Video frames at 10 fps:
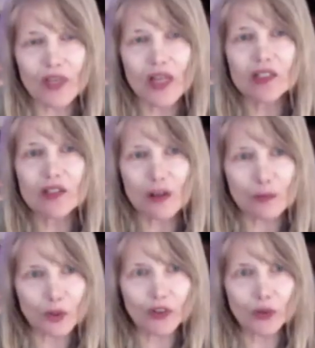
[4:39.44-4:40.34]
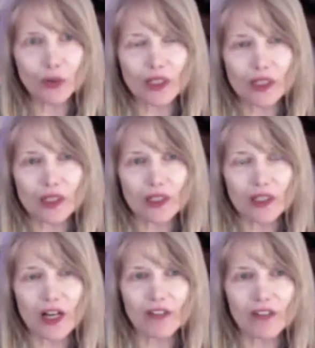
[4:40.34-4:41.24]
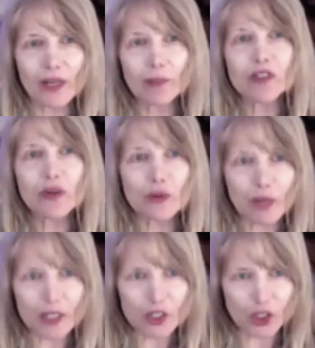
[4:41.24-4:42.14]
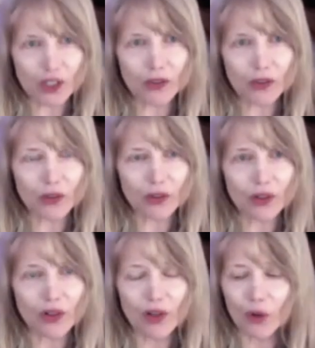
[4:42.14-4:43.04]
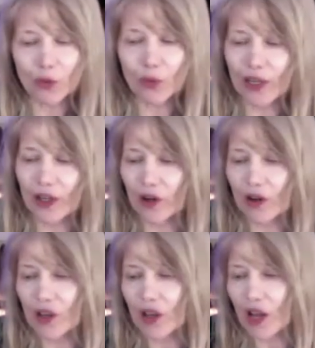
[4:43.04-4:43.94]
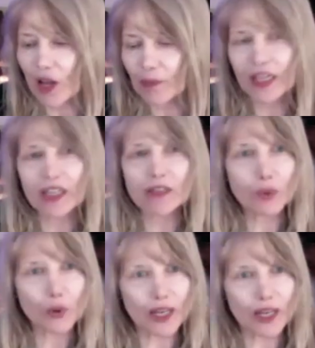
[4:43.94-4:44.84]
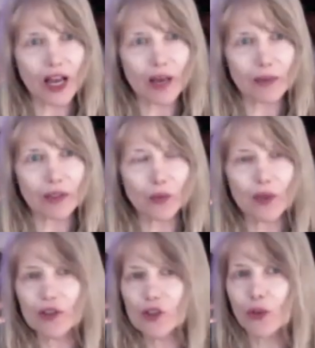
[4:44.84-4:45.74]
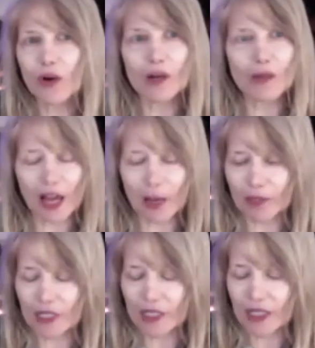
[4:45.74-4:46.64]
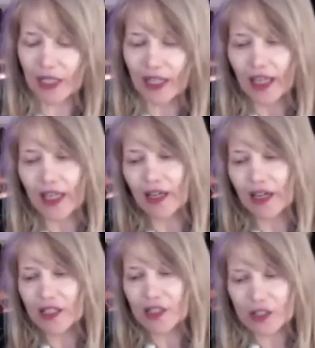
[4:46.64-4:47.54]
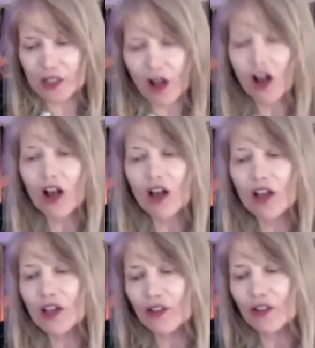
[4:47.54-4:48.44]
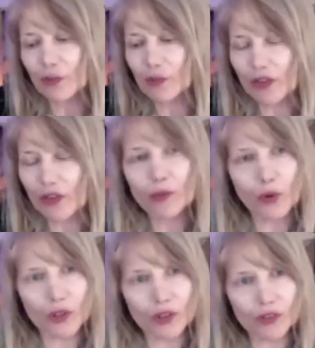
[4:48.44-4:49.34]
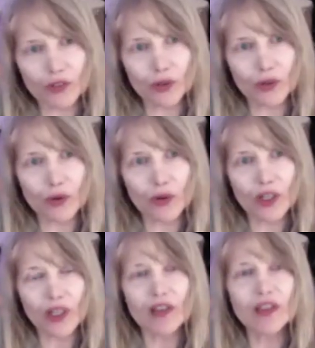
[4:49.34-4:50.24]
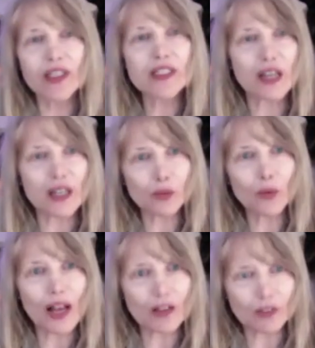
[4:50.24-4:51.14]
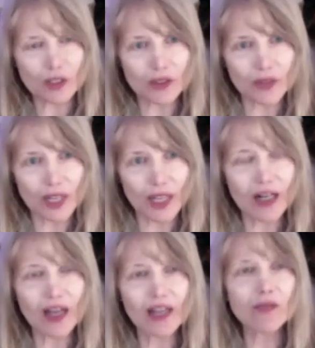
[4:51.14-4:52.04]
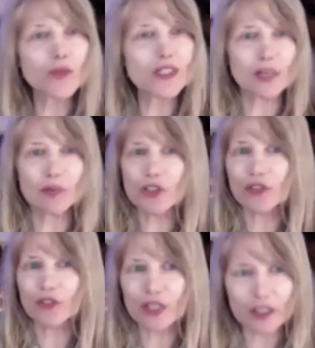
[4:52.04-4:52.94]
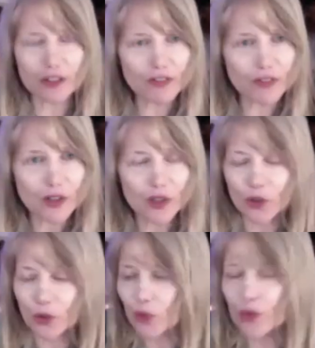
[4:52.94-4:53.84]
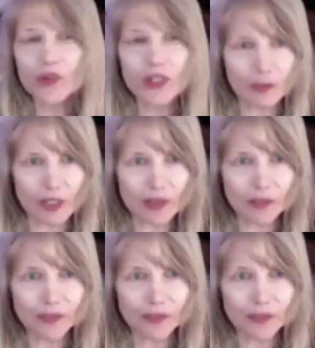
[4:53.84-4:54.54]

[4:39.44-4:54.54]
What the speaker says: saw a movie reel of an episode in my childhood where a pain point happened, where trauma happened, and I saw from another point of view this unravel, and I was able to forgive who wounded me.